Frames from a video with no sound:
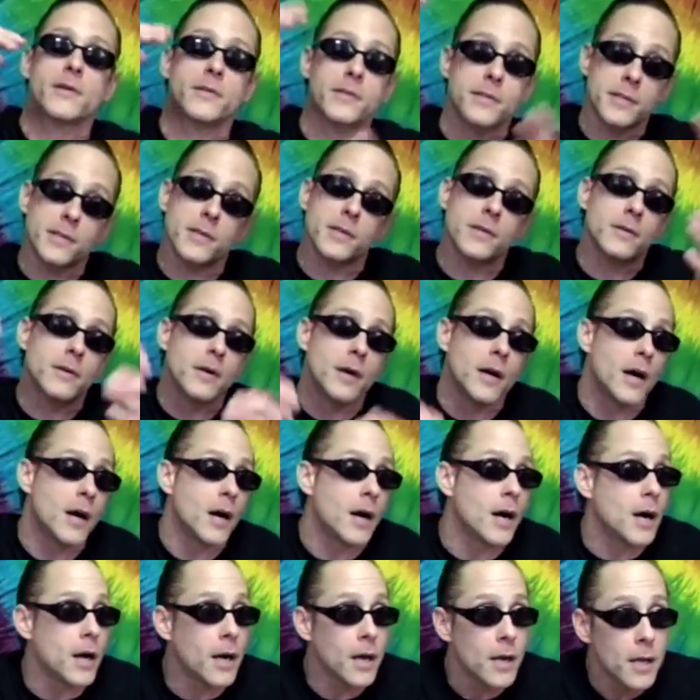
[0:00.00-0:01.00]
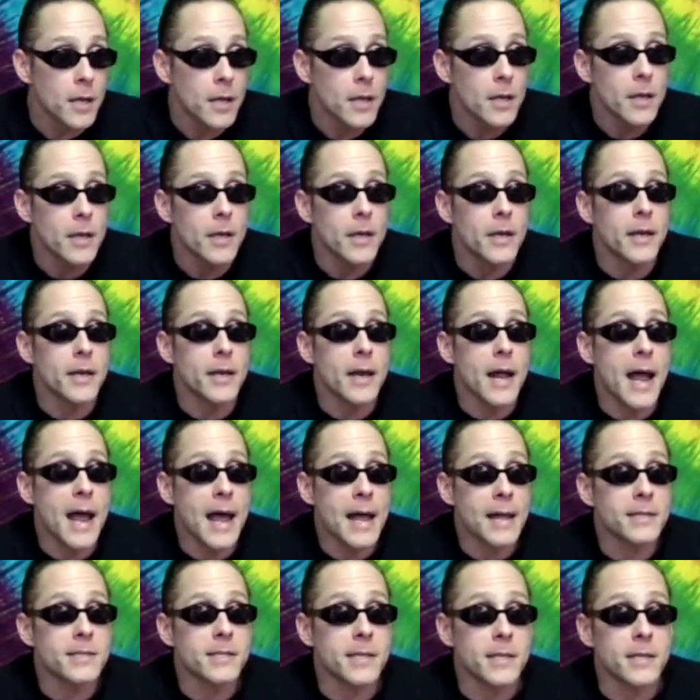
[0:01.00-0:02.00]
So uh, it
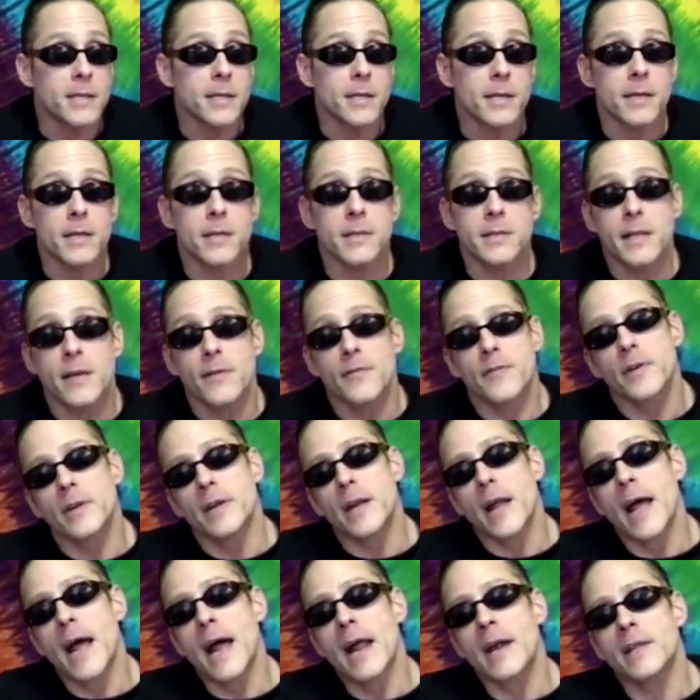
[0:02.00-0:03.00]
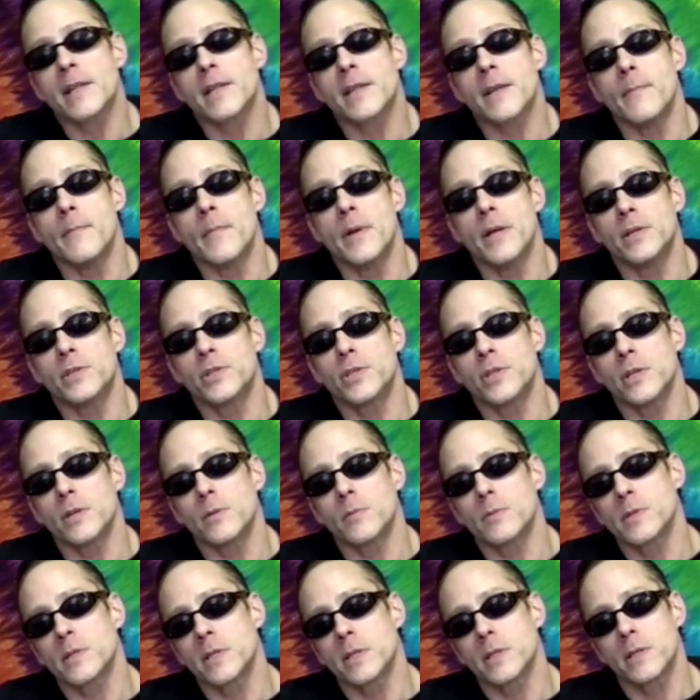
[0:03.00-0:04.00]
adds a, a definite added dimension. It
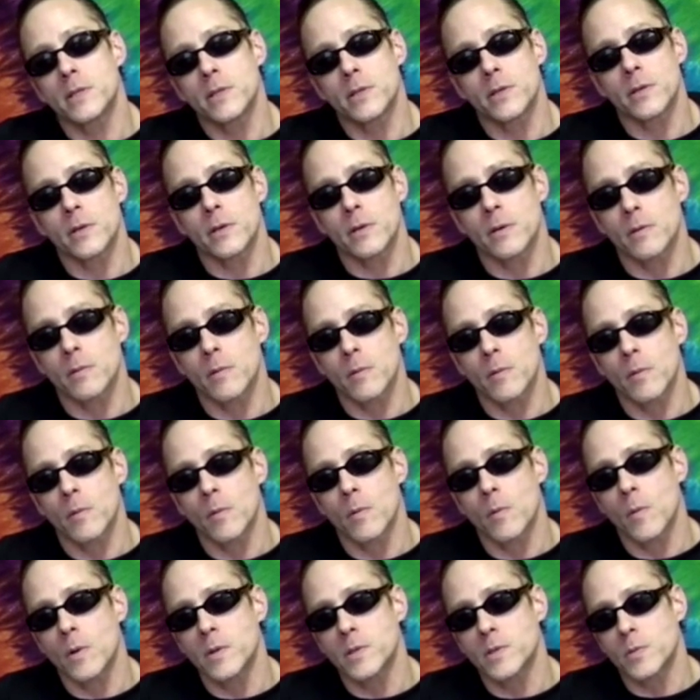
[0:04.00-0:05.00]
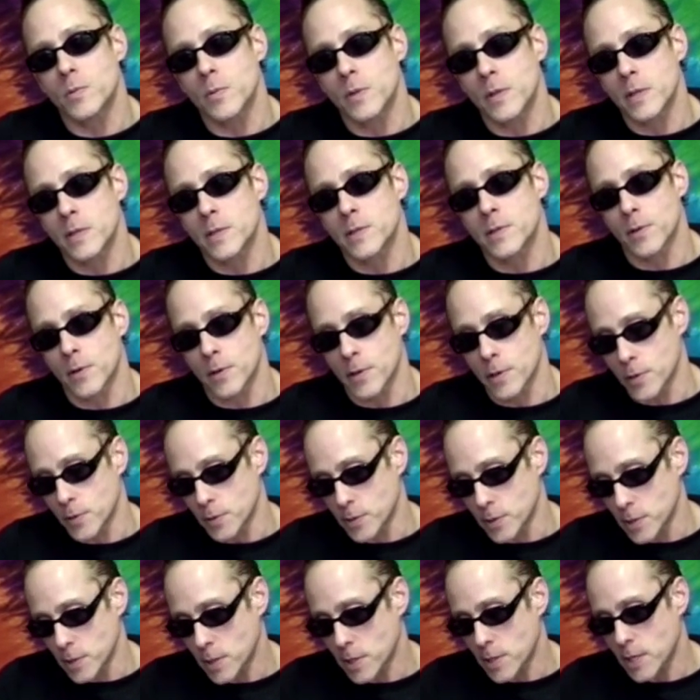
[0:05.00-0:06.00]
was easier once we started
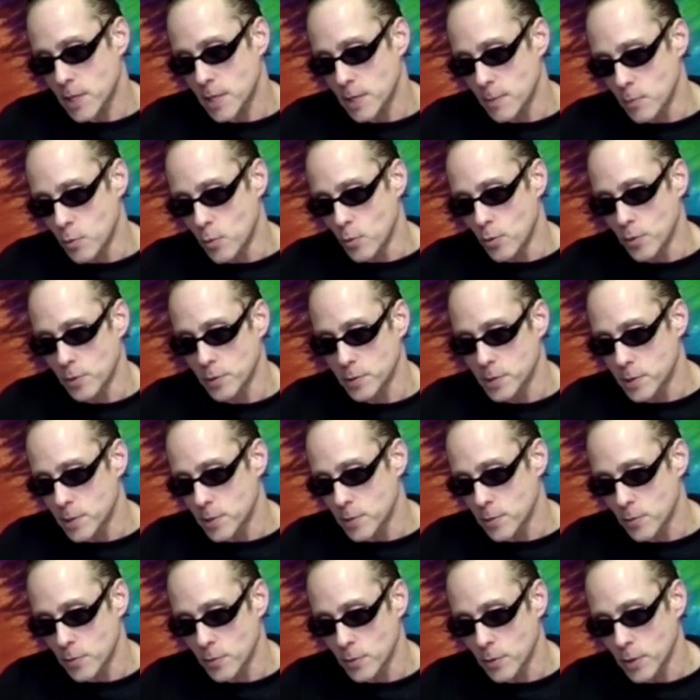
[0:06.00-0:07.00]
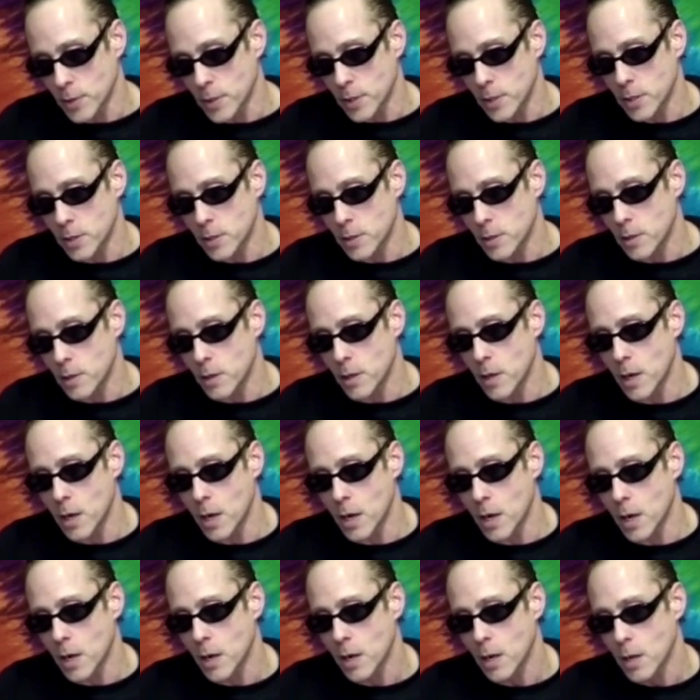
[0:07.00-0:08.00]
using keyboards to really
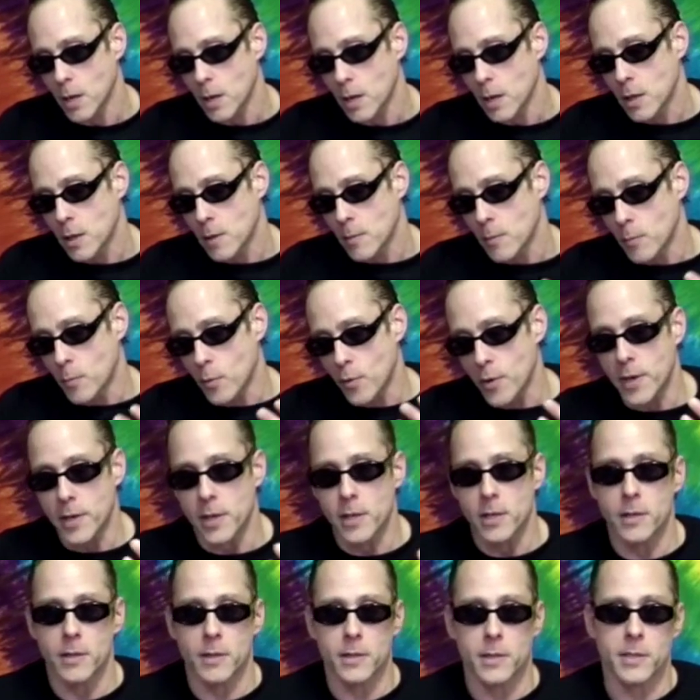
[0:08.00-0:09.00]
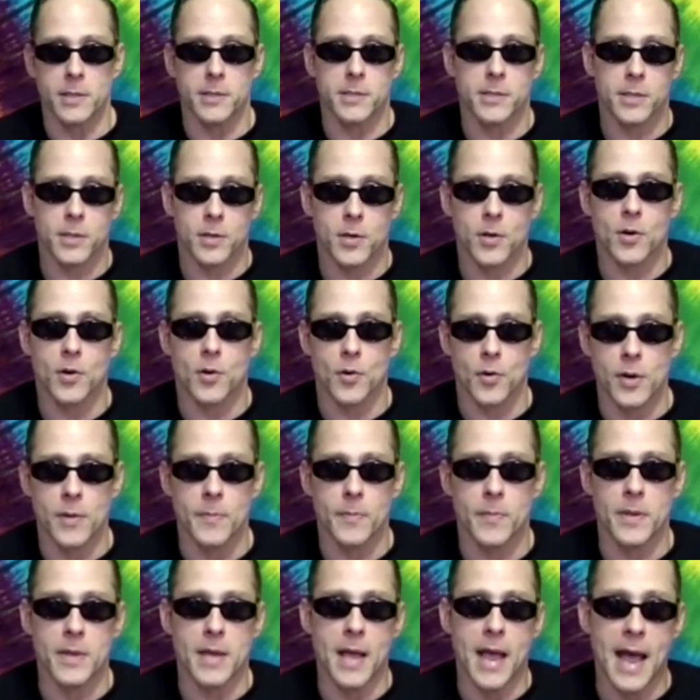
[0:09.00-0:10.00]
uh, bring in these
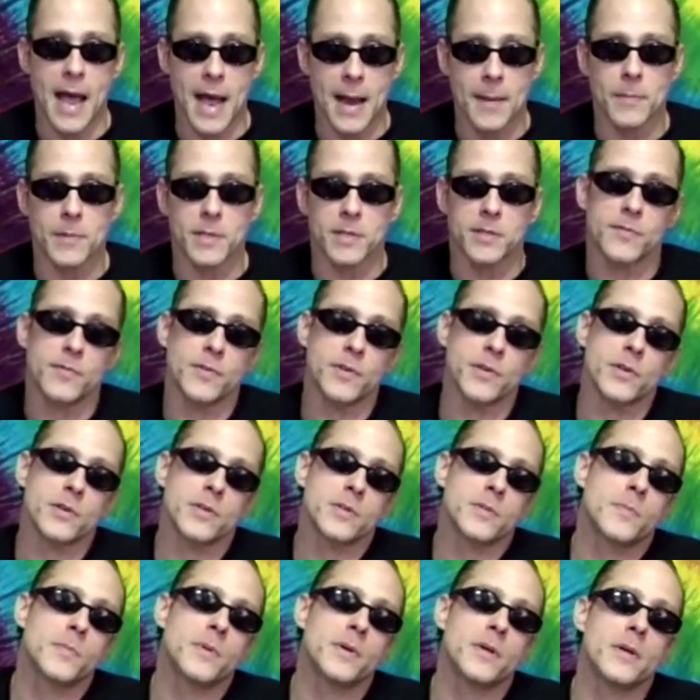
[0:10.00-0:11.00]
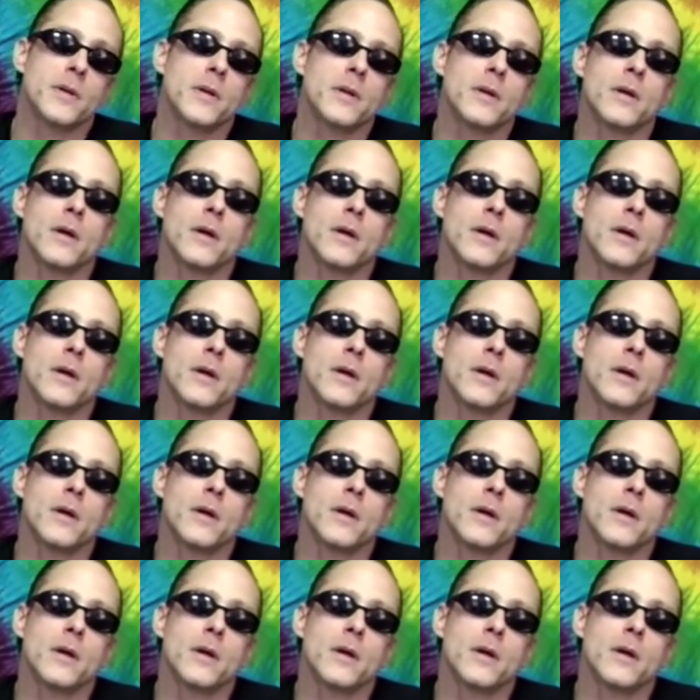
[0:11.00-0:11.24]
creepy atmospheres, but.